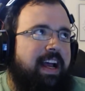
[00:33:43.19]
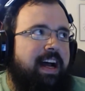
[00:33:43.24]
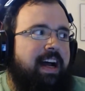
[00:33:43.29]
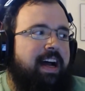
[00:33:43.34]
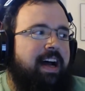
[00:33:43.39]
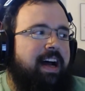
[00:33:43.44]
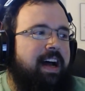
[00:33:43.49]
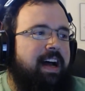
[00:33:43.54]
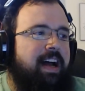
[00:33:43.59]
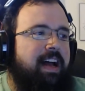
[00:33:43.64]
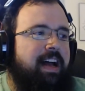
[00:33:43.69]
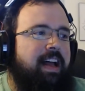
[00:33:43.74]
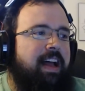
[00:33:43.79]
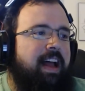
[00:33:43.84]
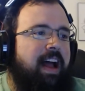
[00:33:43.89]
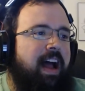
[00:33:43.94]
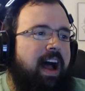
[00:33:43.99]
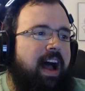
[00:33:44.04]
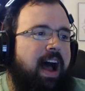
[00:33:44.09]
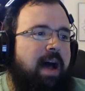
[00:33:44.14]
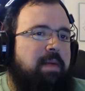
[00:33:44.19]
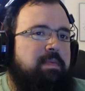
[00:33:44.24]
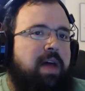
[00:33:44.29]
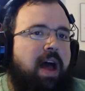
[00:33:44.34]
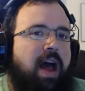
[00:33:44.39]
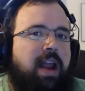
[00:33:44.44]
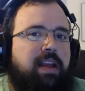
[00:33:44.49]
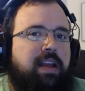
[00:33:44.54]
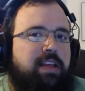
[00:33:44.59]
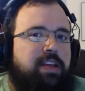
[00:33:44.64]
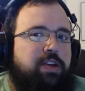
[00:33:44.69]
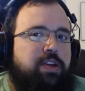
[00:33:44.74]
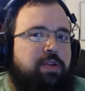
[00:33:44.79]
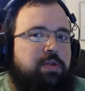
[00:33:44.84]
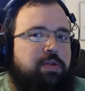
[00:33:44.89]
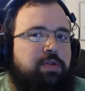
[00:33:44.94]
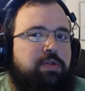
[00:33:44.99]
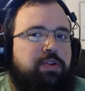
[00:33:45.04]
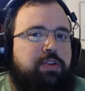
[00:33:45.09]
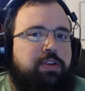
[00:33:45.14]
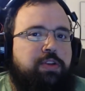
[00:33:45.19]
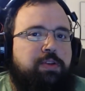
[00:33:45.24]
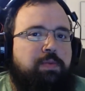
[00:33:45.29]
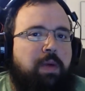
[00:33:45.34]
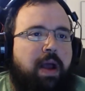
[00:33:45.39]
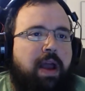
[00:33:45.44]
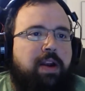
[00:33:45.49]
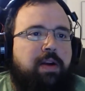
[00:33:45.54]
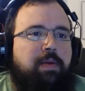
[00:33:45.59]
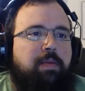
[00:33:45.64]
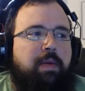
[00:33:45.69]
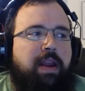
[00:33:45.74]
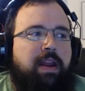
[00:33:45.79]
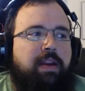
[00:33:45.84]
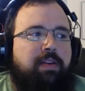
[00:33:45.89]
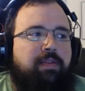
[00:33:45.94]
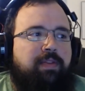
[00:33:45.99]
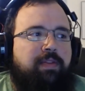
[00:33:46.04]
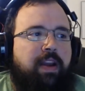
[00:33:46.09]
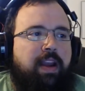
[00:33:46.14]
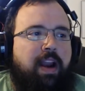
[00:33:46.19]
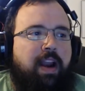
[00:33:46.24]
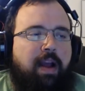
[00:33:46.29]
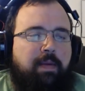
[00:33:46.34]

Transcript: I'm not a huge Spider-Man fan.